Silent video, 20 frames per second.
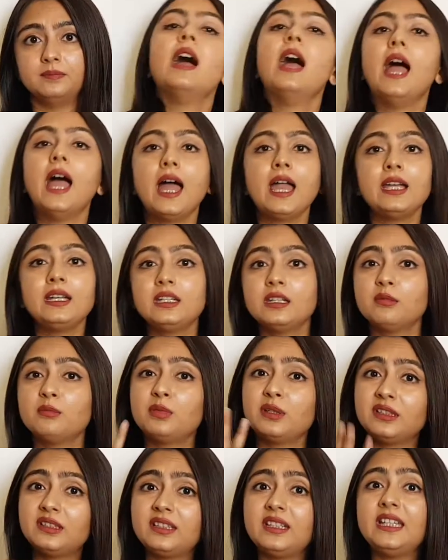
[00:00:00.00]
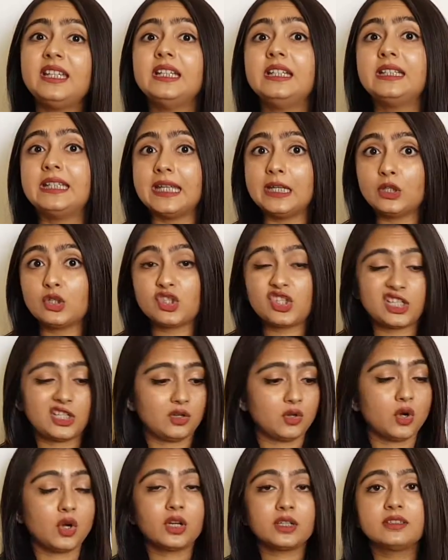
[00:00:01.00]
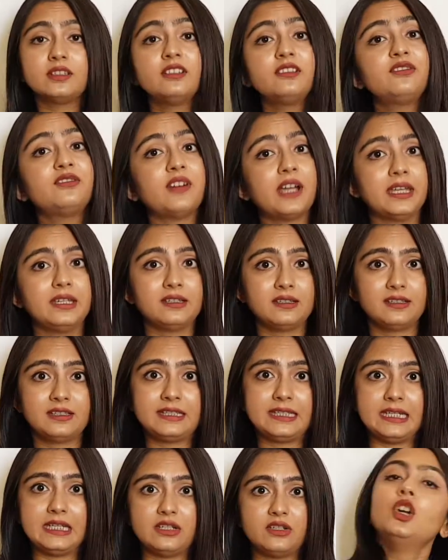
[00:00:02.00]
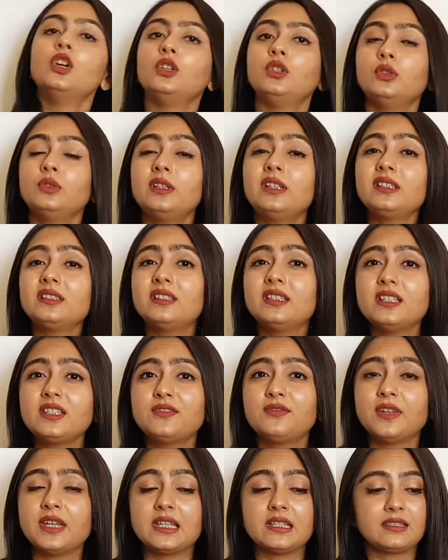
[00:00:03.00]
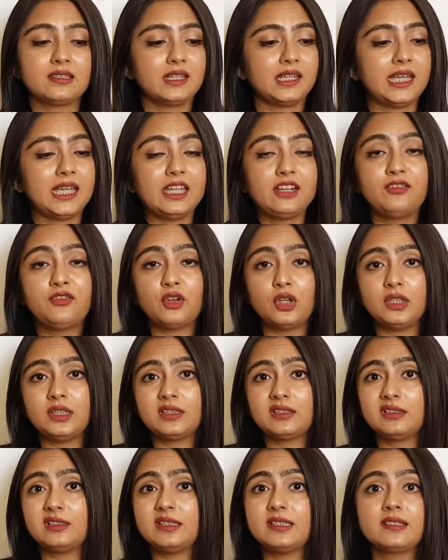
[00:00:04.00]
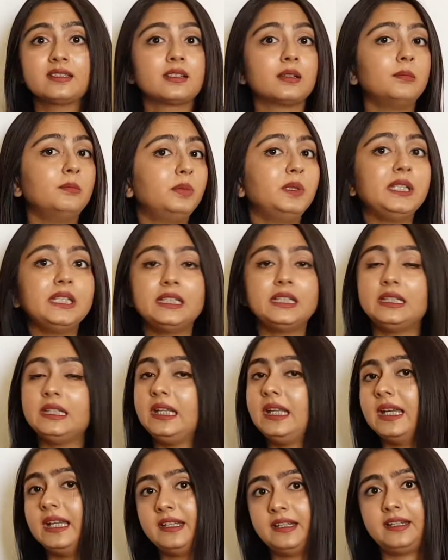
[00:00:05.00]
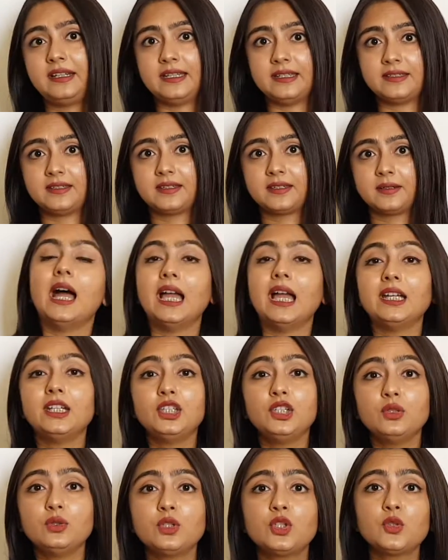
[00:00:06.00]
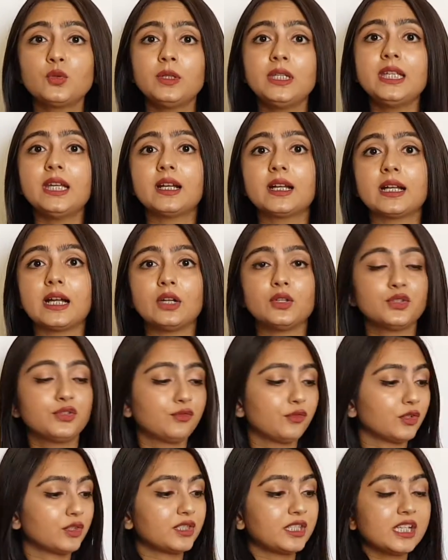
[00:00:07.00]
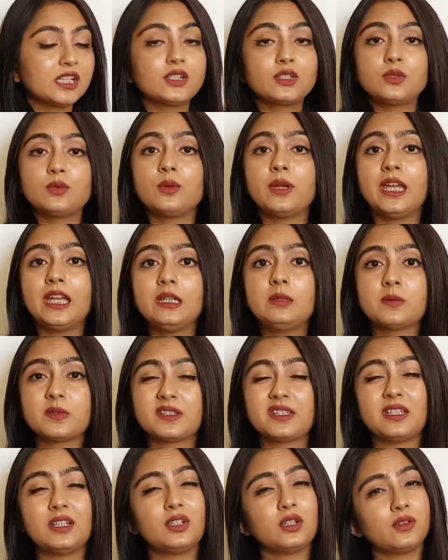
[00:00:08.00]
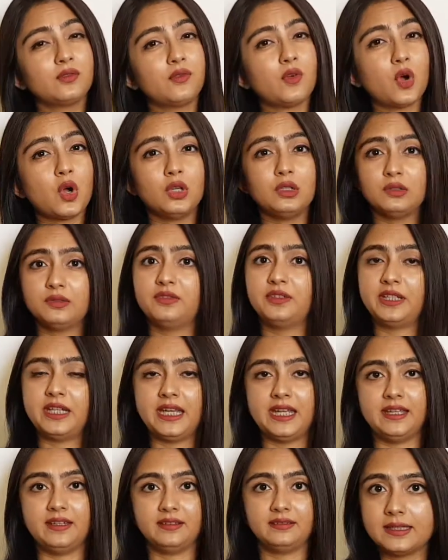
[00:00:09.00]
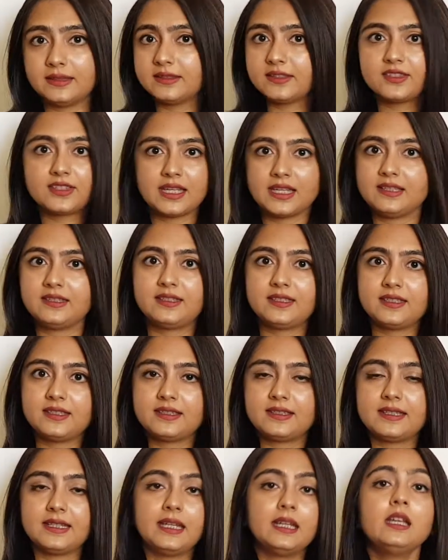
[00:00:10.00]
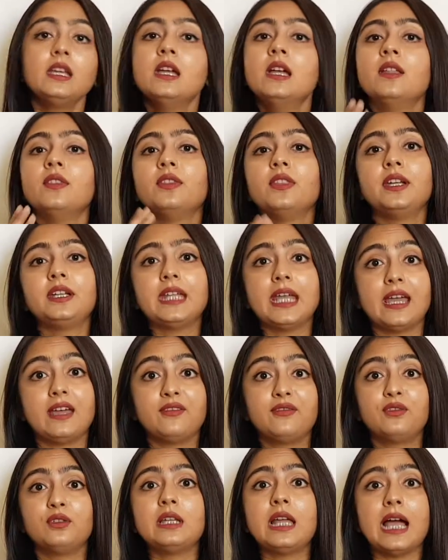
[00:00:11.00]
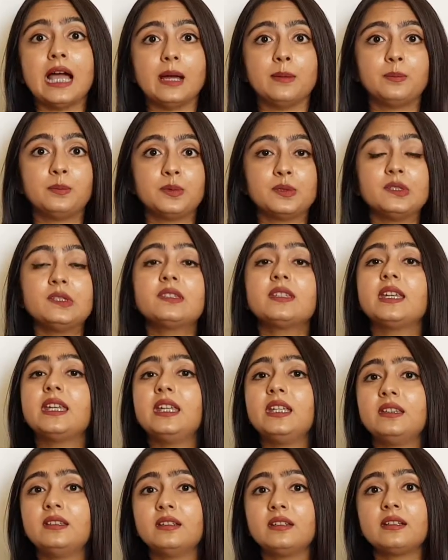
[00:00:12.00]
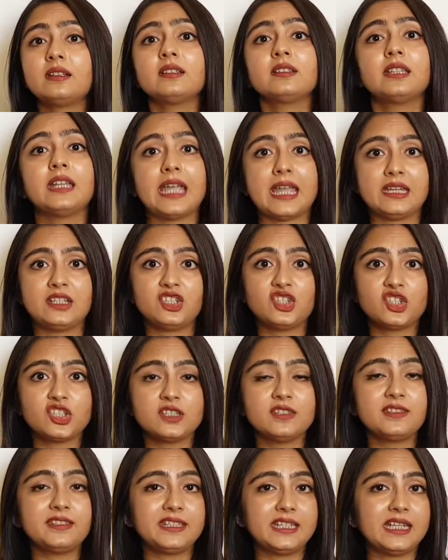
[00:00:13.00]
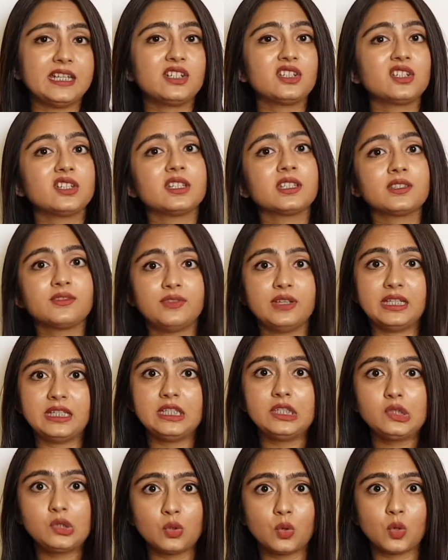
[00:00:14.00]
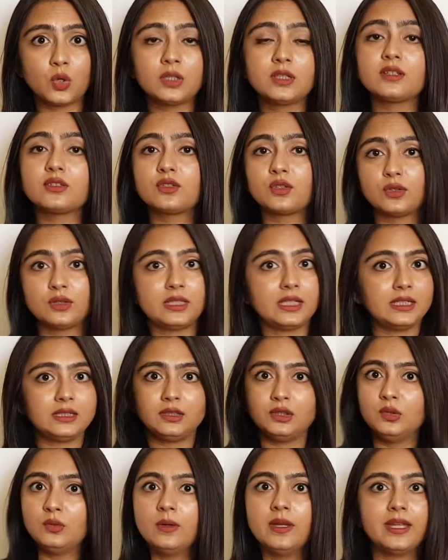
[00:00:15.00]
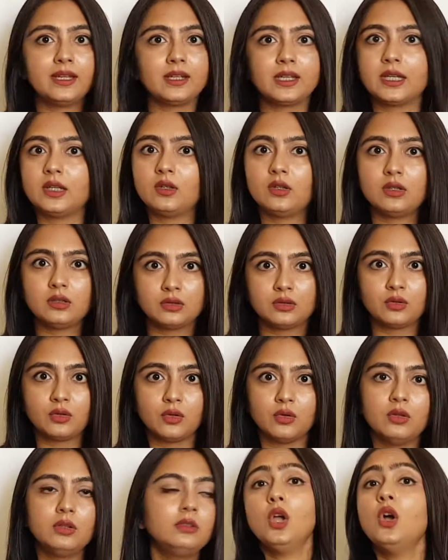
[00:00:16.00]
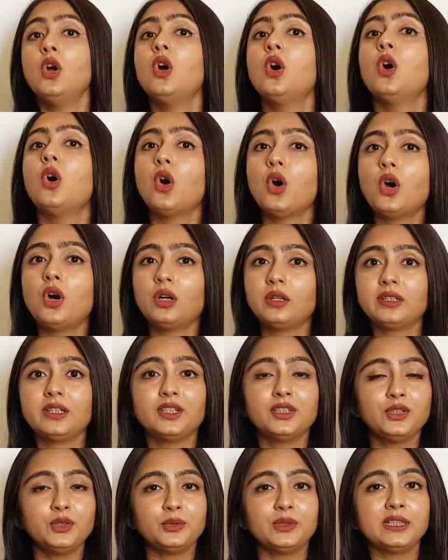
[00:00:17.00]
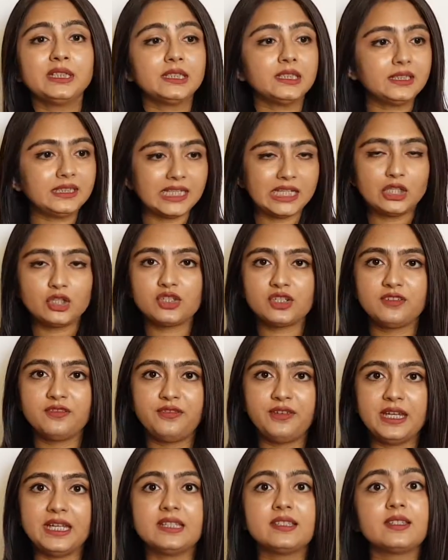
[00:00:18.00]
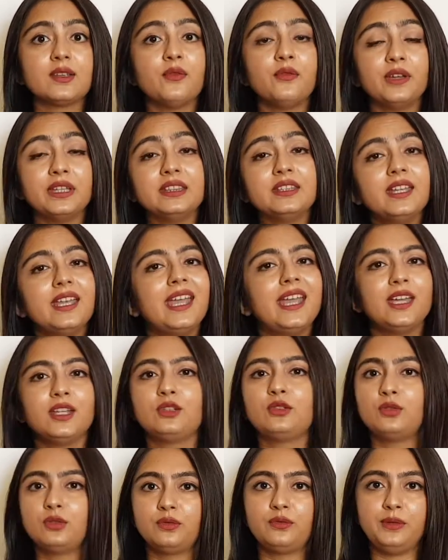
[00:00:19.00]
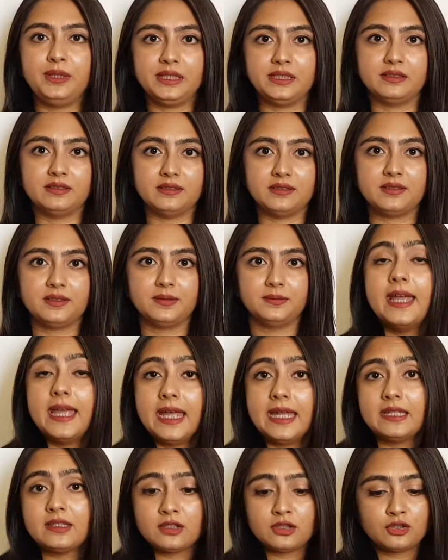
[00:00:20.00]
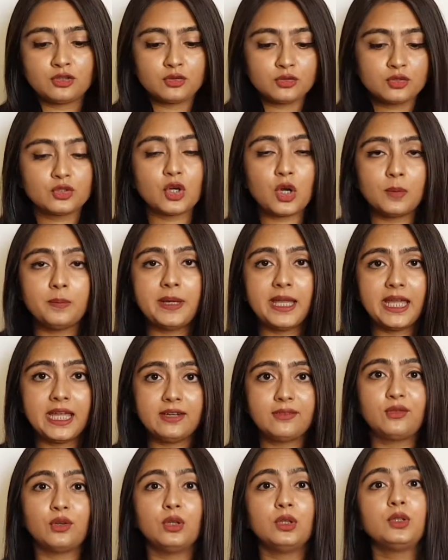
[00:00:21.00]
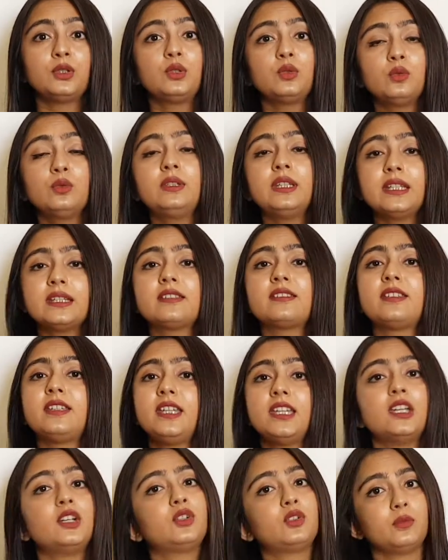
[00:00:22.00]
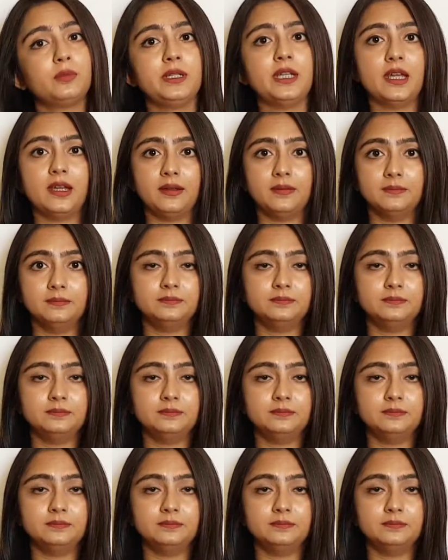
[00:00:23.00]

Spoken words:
And number 3, telogen or the final stage. During this phase, the hair follicle is completely at rest and usually accounts for 6-8% of all of our hair. And the scientists say that hair fall happens either the anagen stage is very short so that new hair cannot grow, or during the telogen phase when the hair root weakens. Hence, to stop hair fall, two things needed to be done.